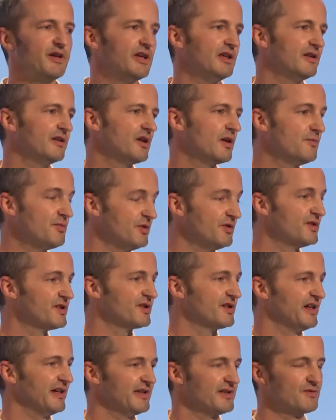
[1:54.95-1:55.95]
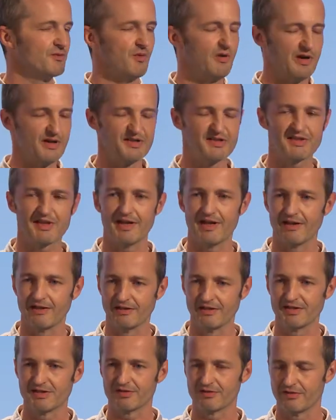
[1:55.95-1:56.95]
in computer science, where
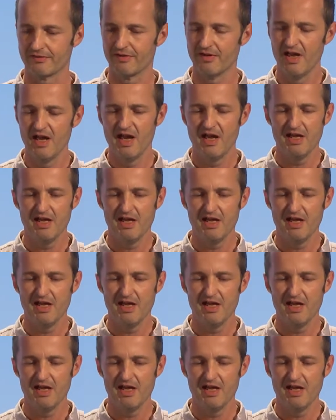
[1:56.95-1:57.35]
scale is sort of,